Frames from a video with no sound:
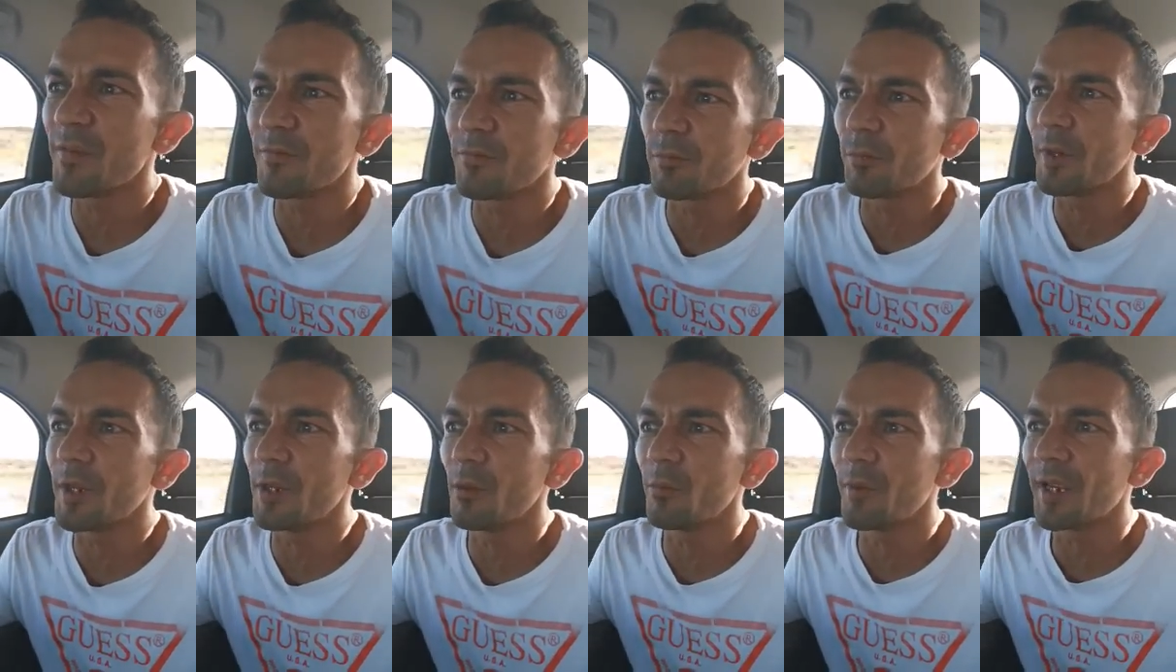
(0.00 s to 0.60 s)

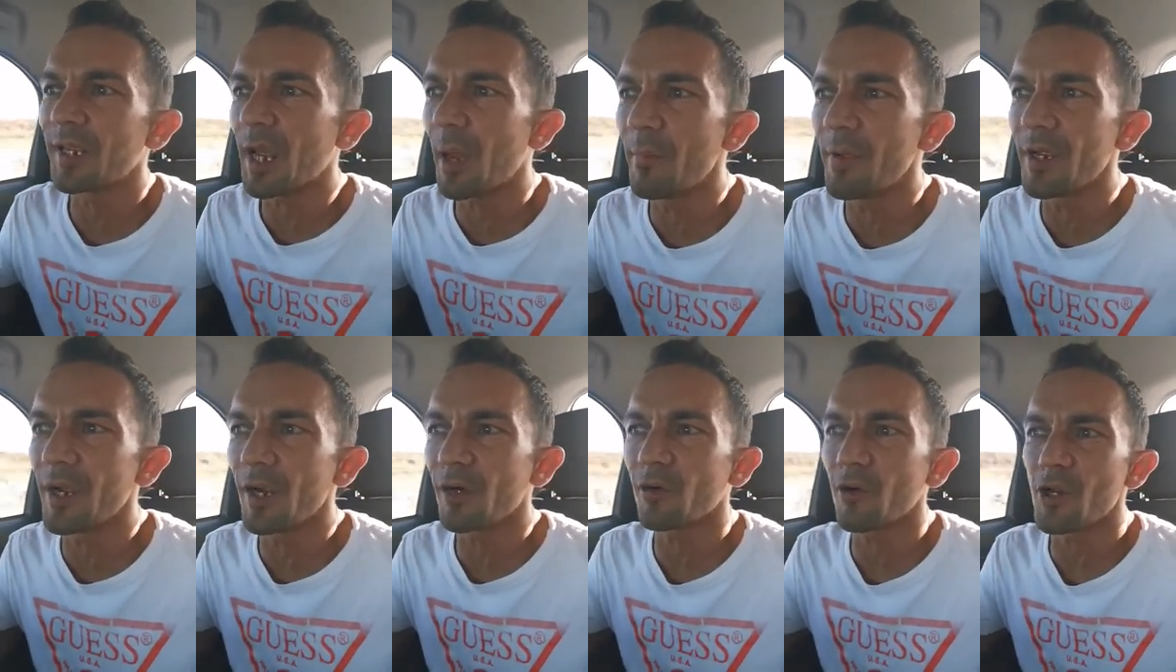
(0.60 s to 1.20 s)
We're
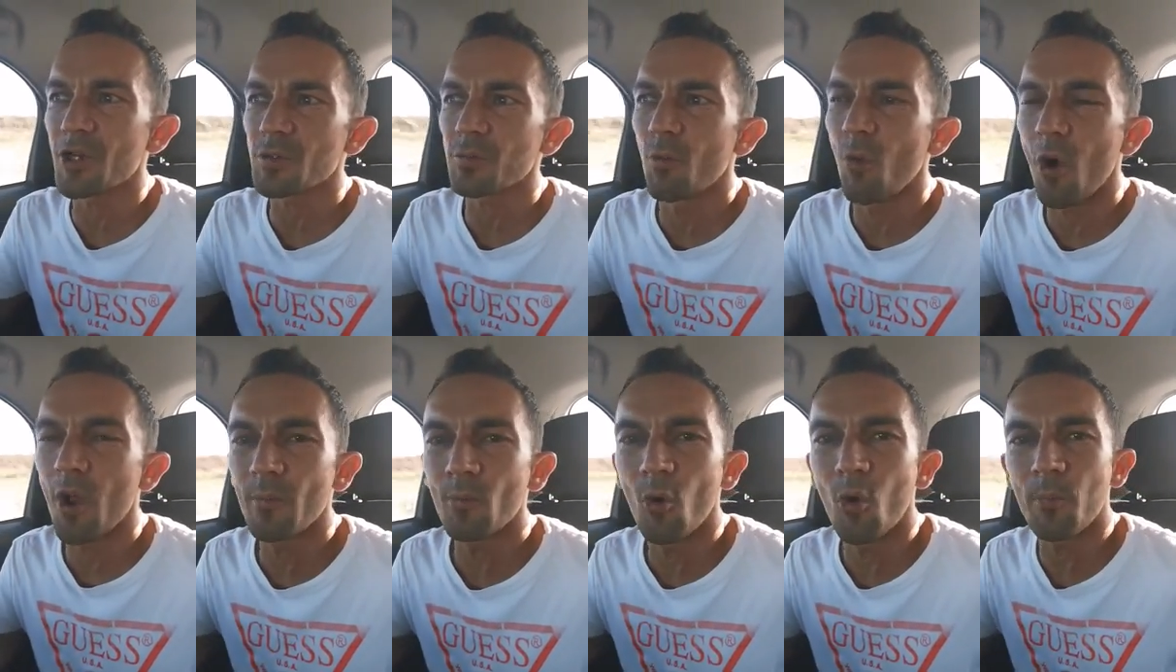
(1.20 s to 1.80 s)
coming across
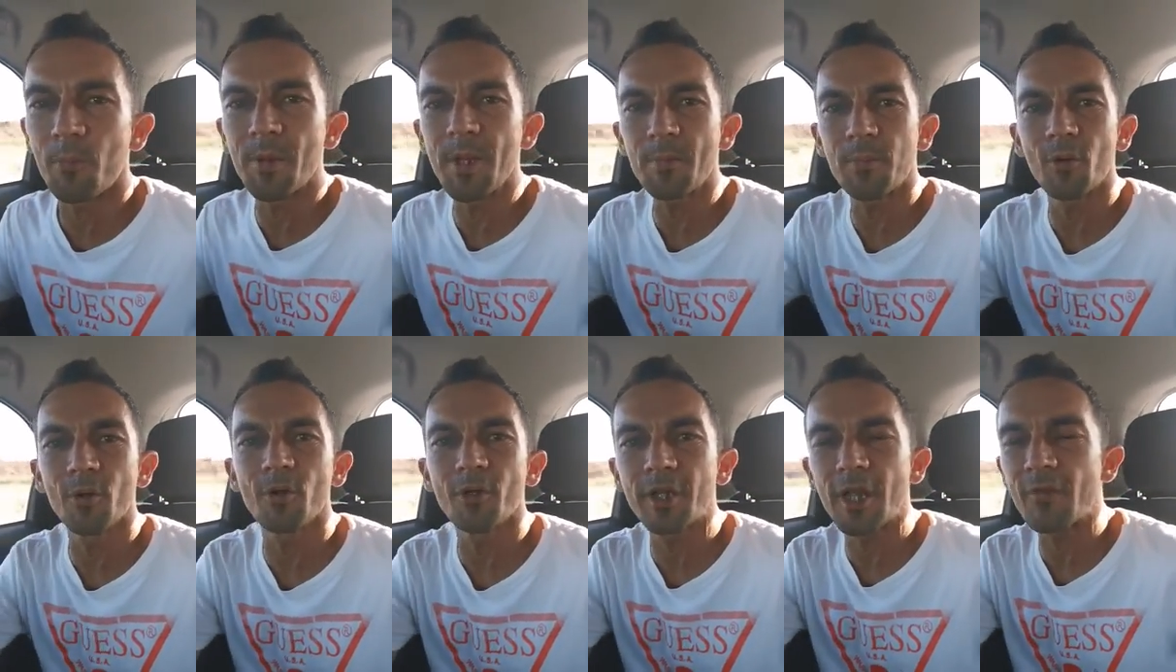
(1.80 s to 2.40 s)
more and more
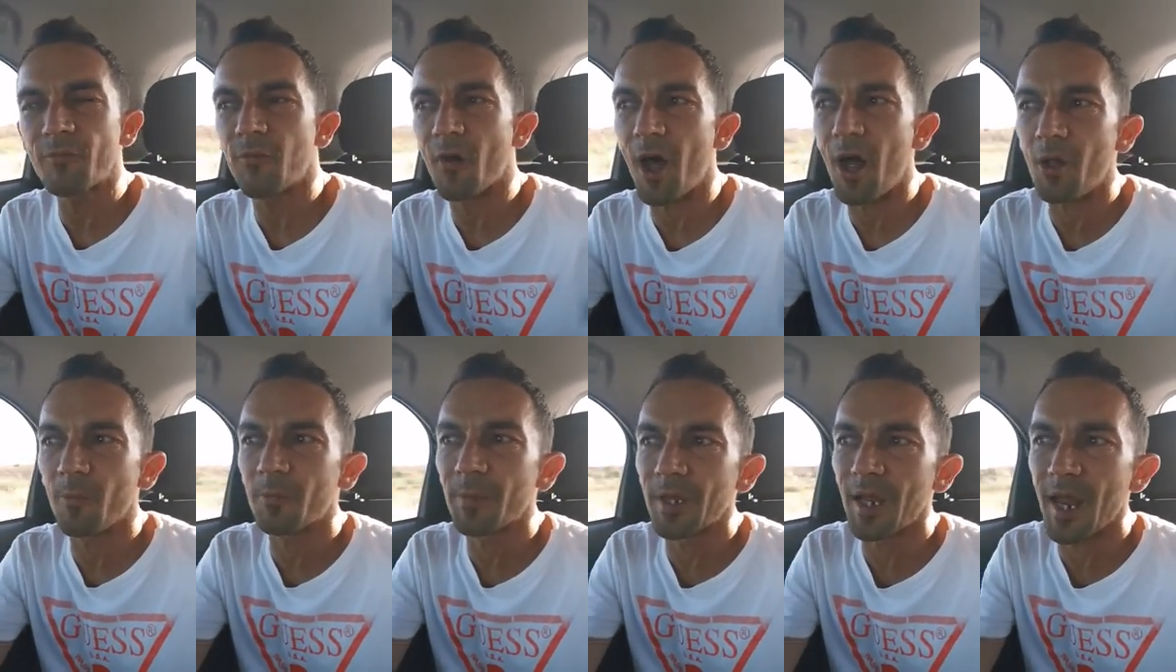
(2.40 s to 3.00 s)
people looking
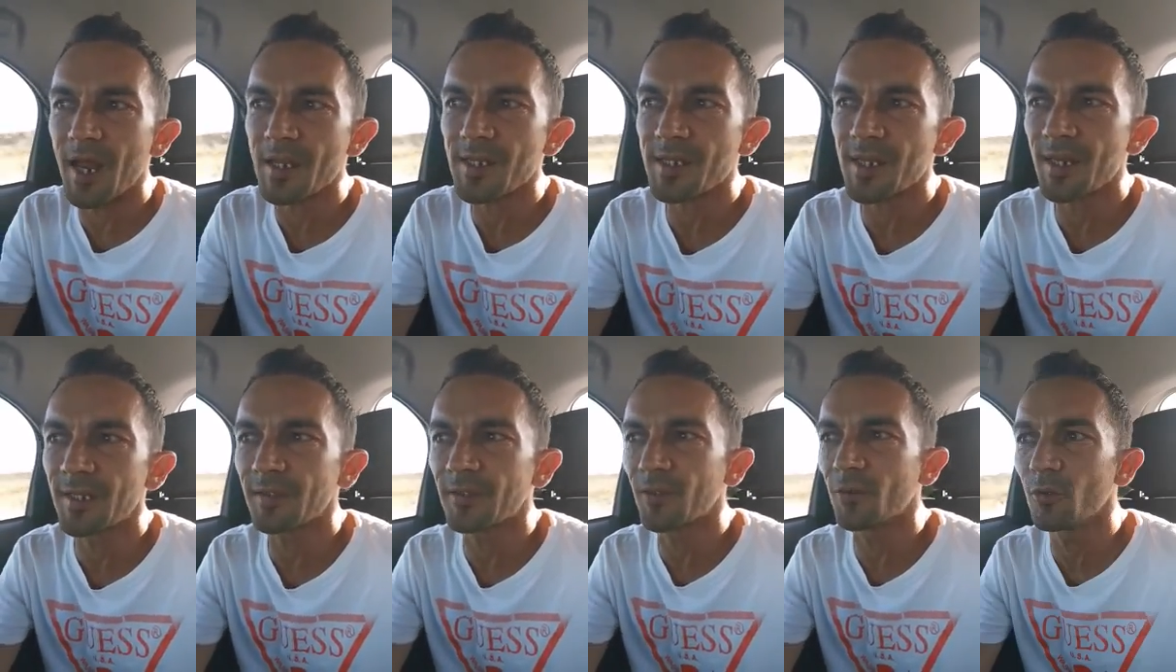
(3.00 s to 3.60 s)
for help in our
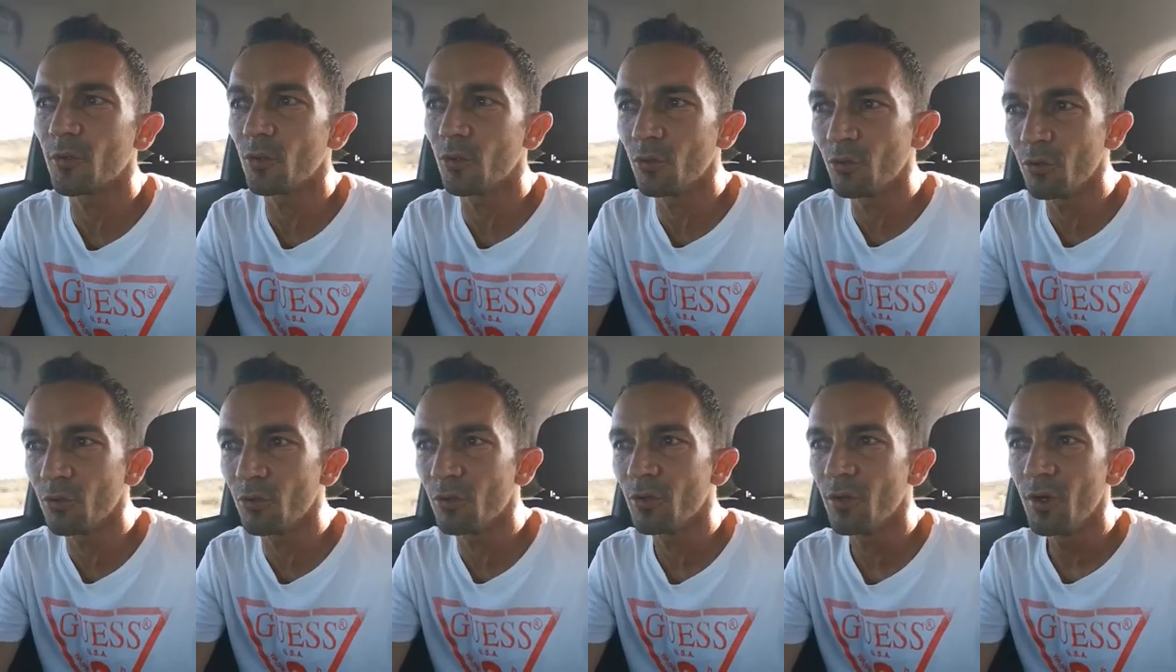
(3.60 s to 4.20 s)
center,
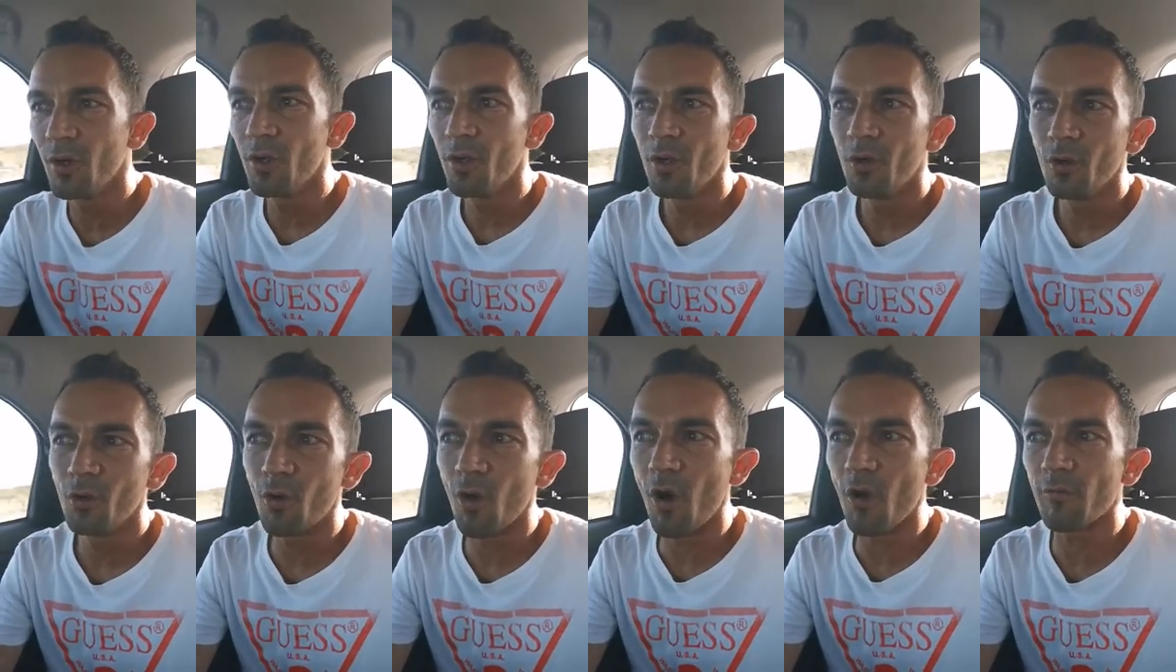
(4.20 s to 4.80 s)

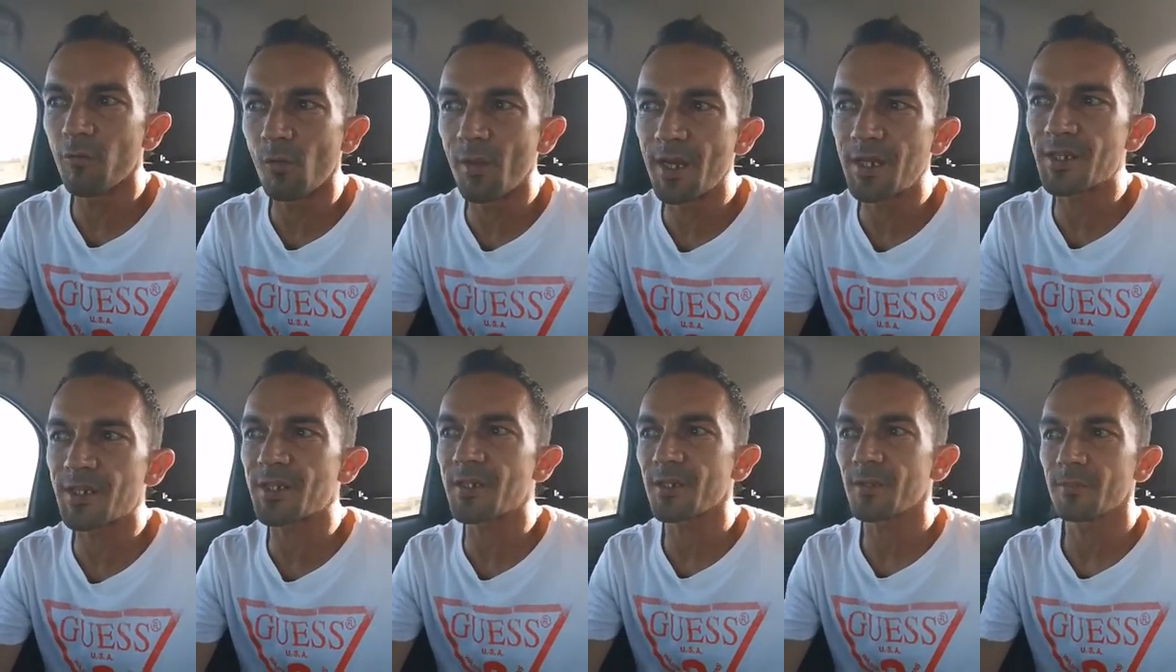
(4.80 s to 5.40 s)
who of
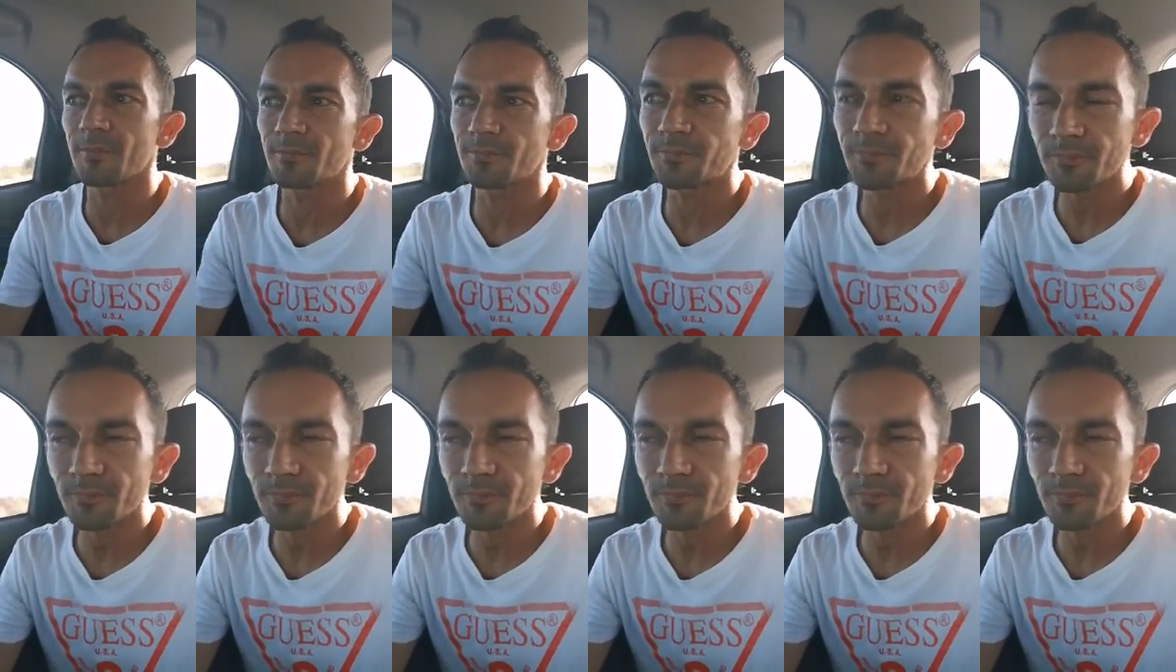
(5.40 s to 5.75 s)
which